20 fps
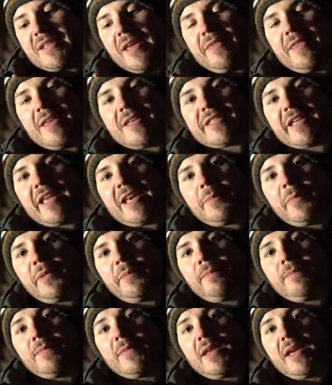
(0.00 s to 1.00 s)
that this
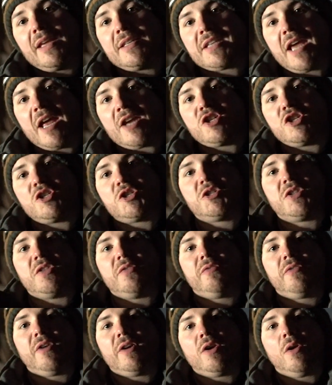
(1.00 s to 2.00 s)
element attaches to
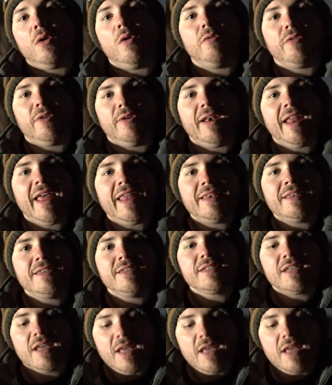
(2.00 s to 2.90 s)
the front of your lens,